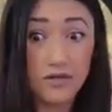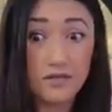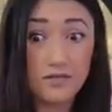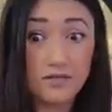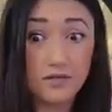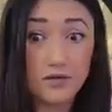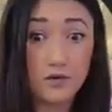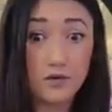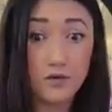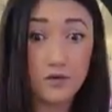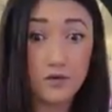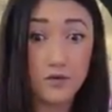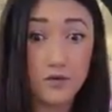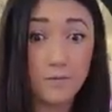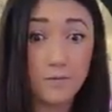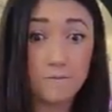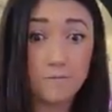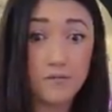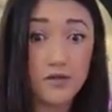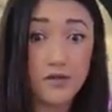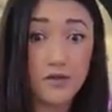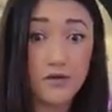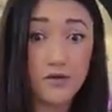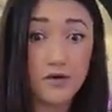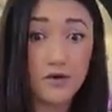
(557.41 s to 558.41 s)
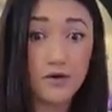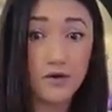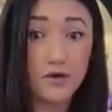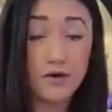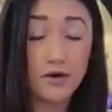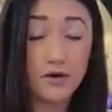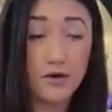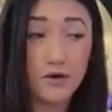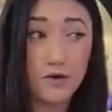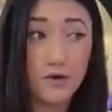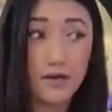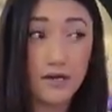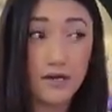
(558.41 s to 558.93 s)
So
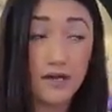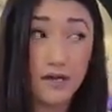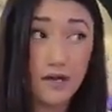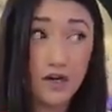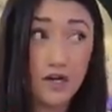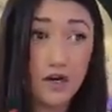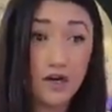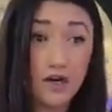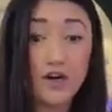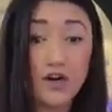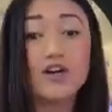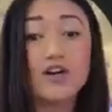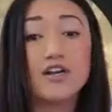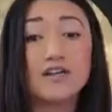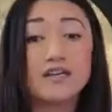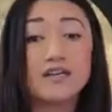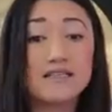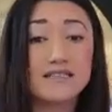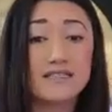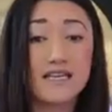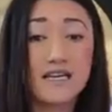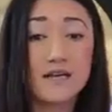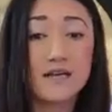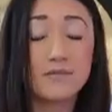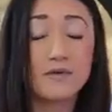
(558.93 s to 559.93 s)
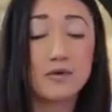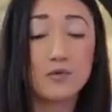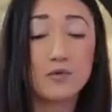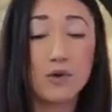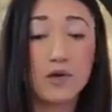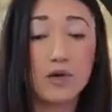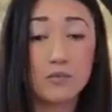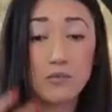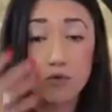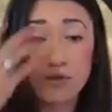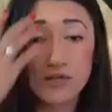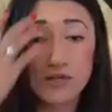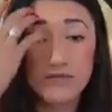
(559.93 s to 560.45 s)
your learning is going to be way
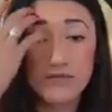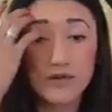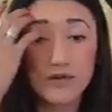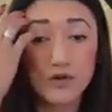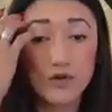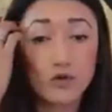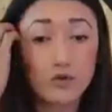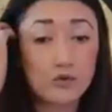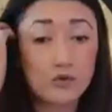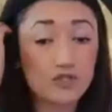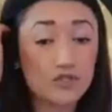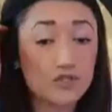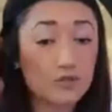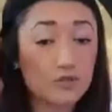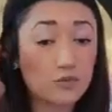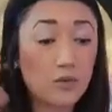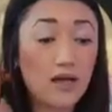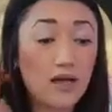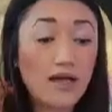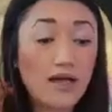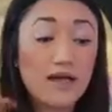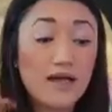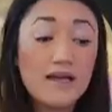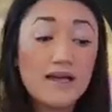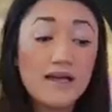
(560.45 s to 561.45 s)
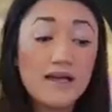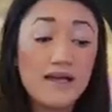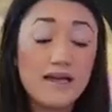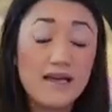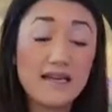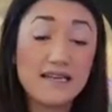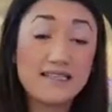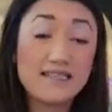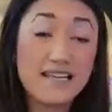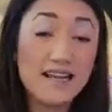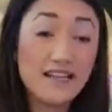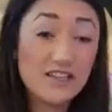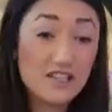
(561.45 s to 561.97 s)
more difficult, which is why
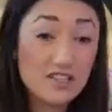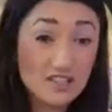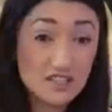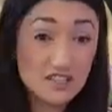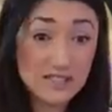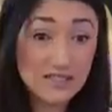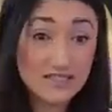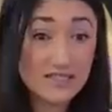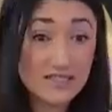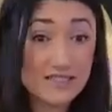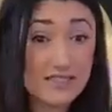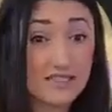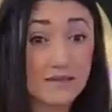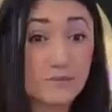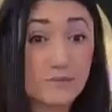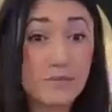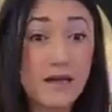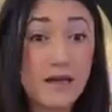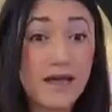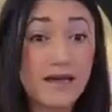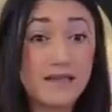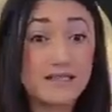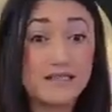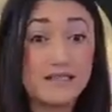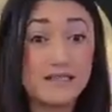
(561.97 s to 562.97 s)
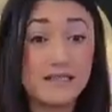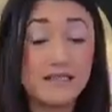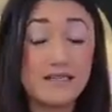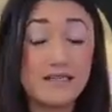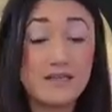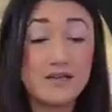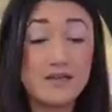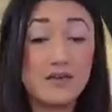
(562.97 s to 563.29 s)
intelligence is impacted.